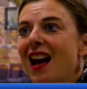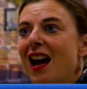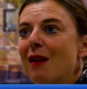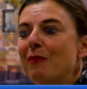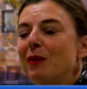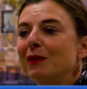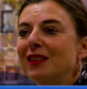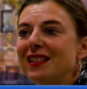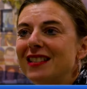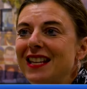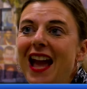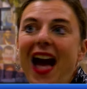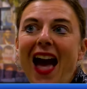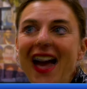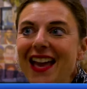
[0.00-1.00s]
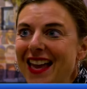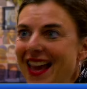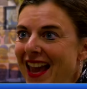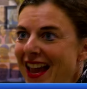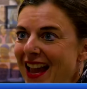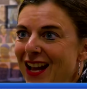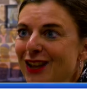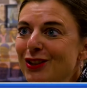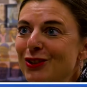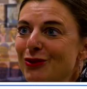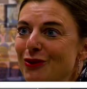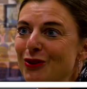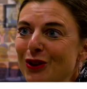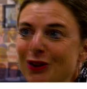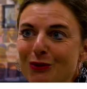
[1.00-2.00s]
uh, be able to see I can do
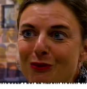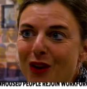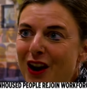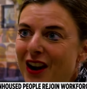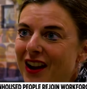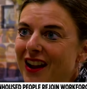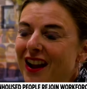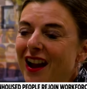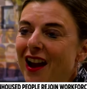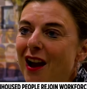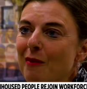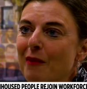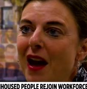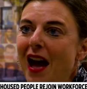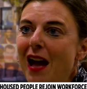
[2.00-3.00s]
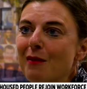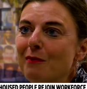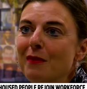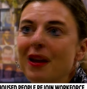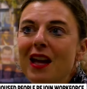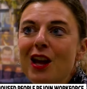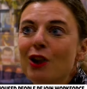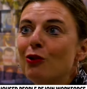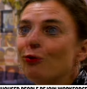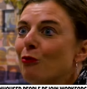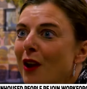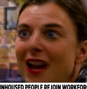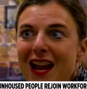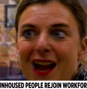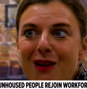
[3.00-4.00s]
good work, um, I'm
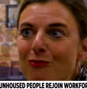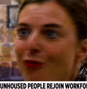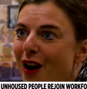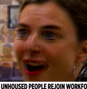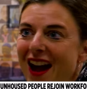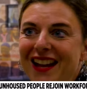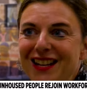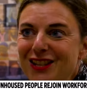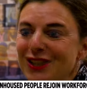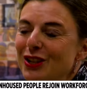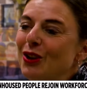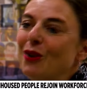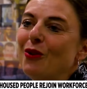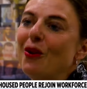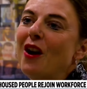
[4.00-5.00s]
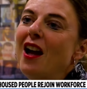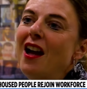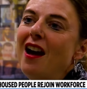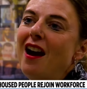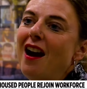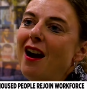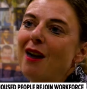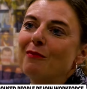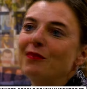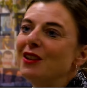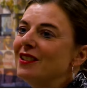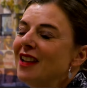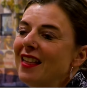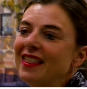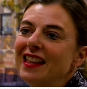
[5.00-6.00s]
great at what I do, um,
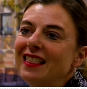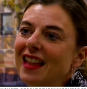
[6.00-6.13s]
there's nothing